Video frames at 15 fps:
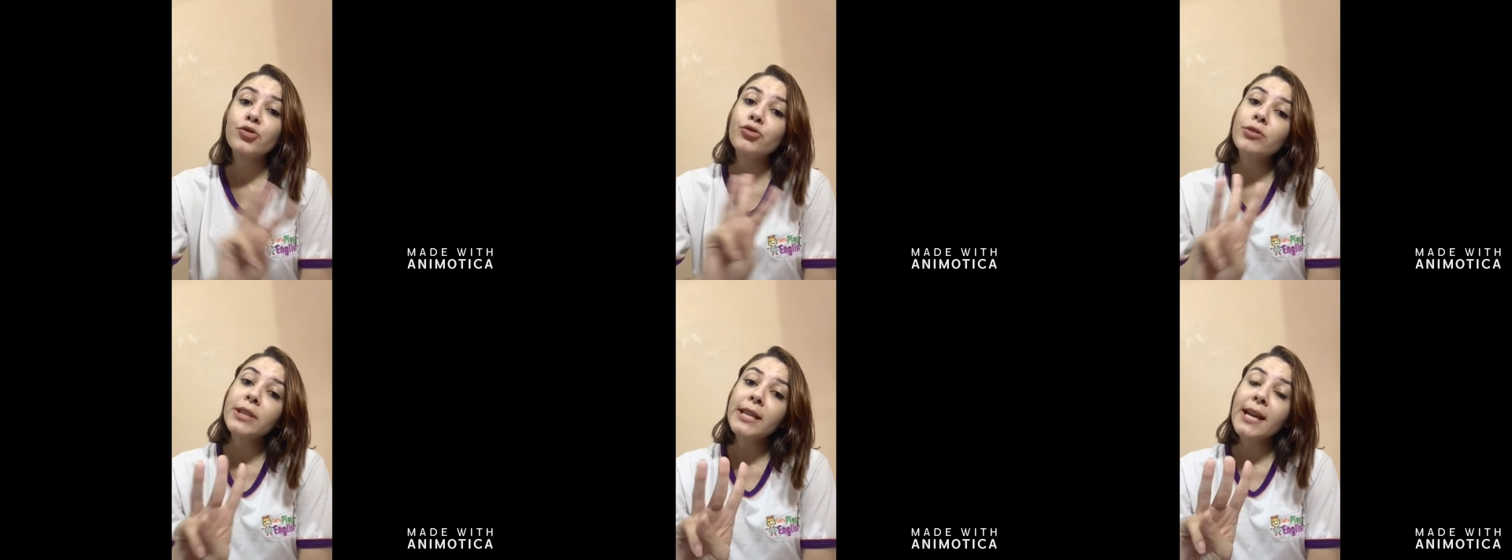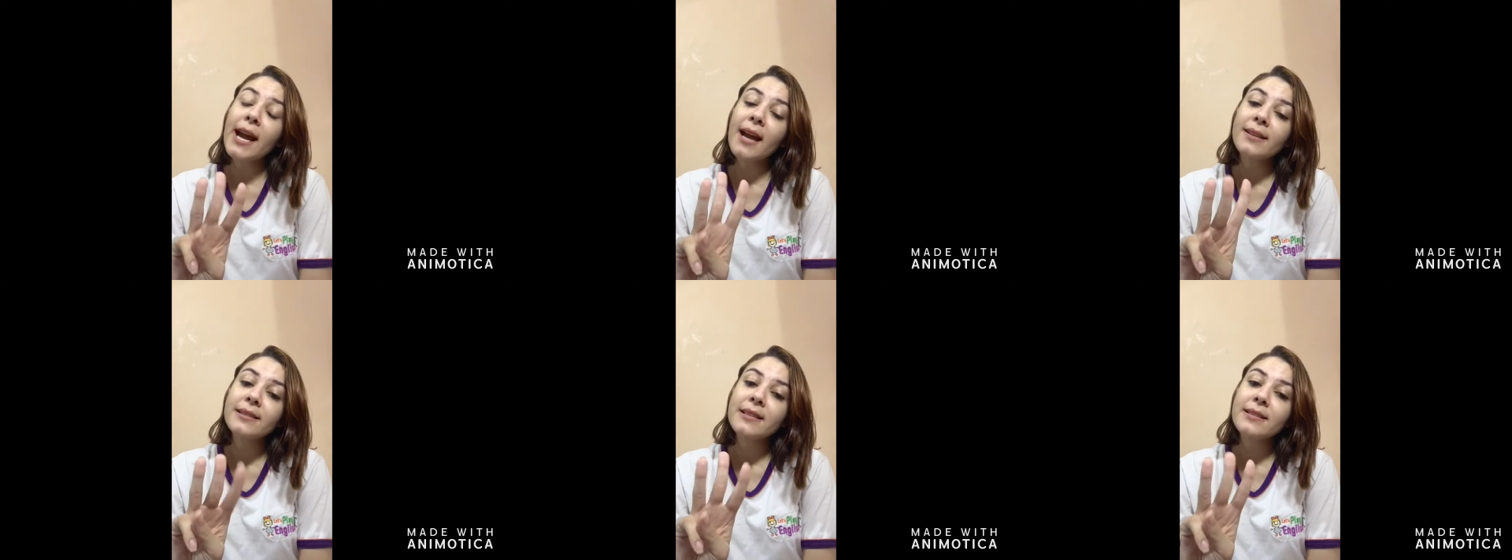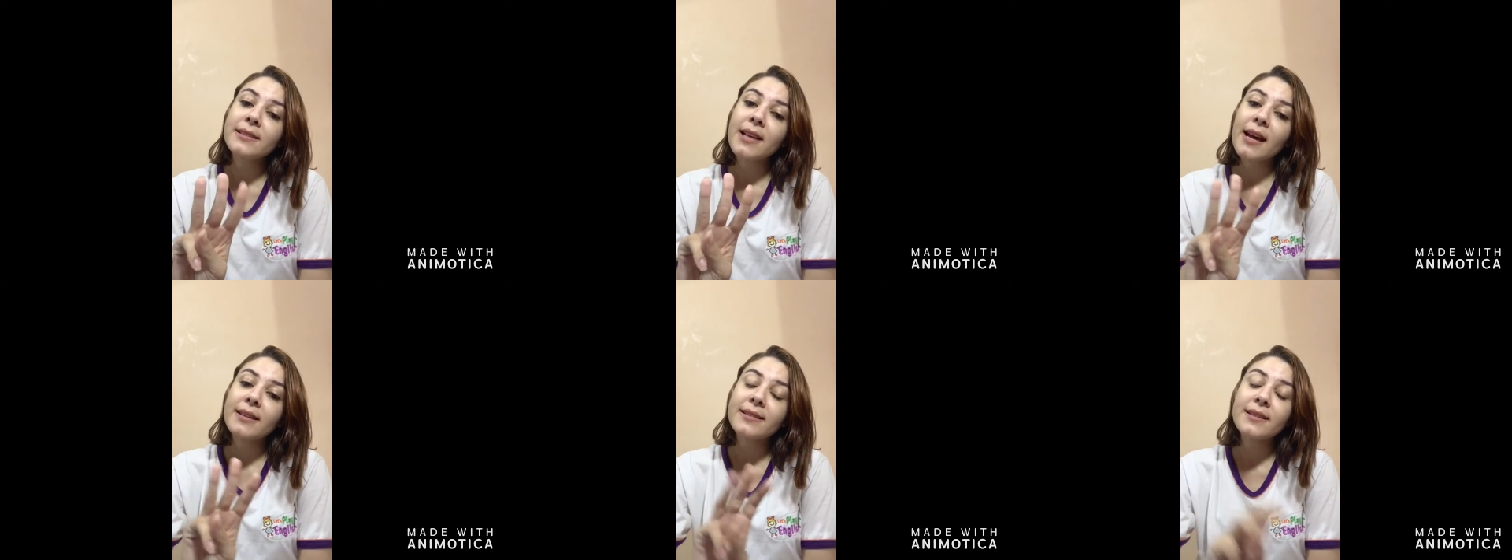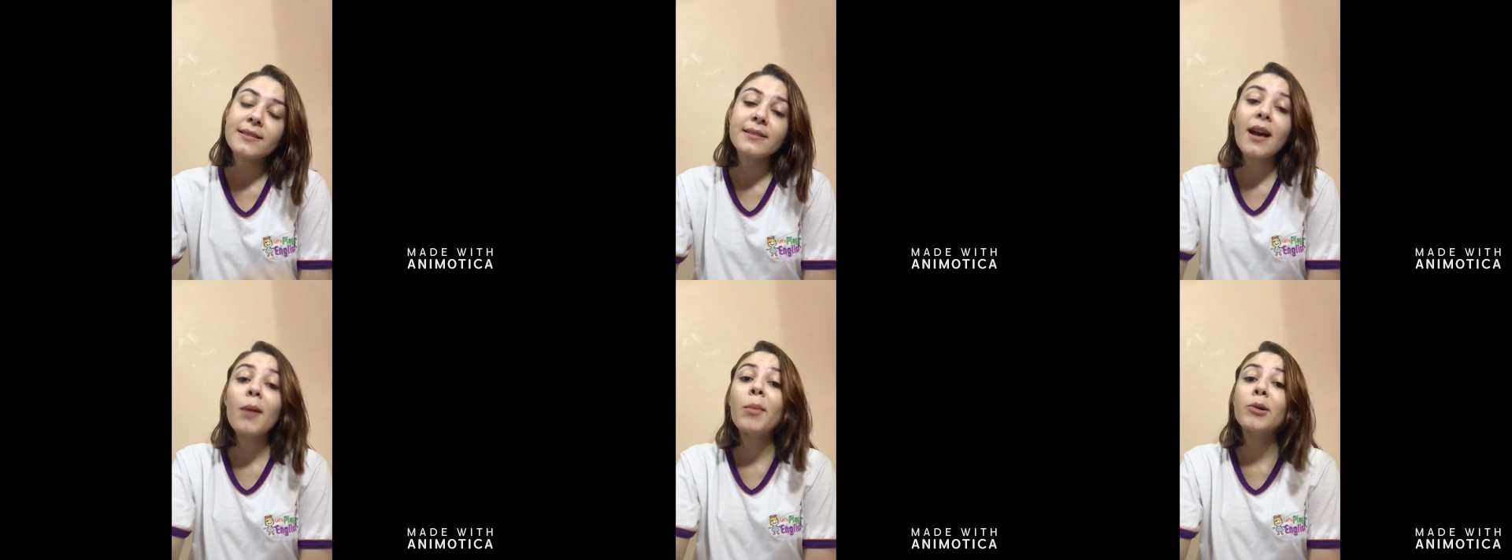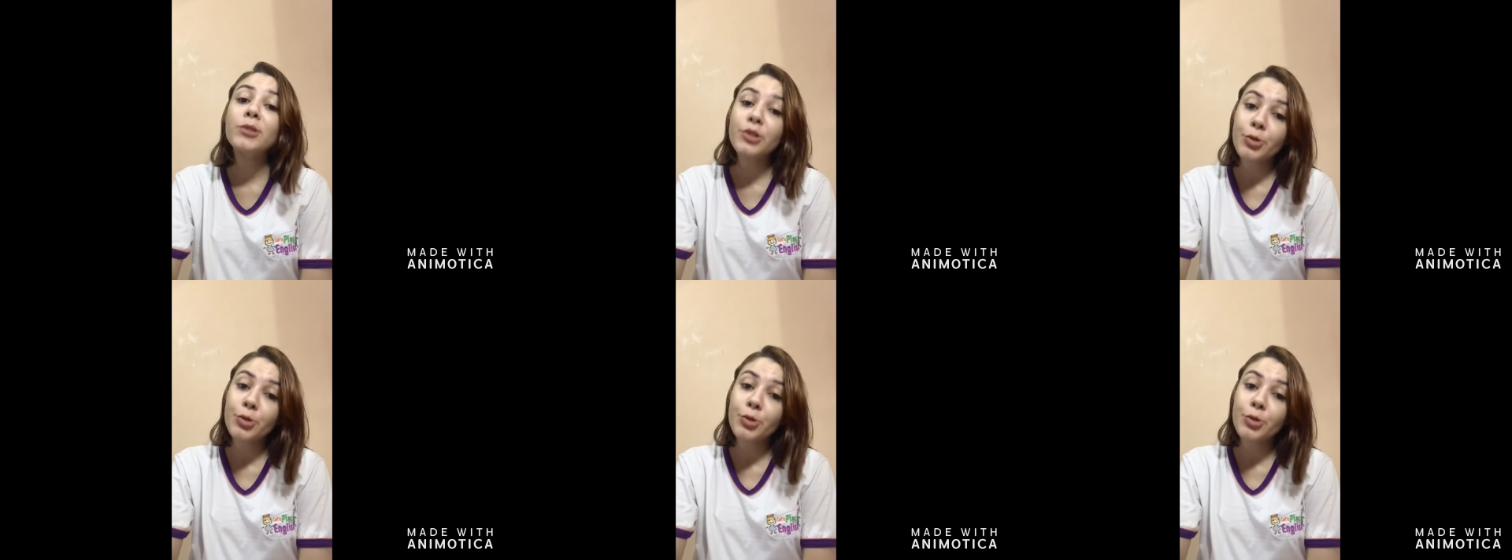three exercises about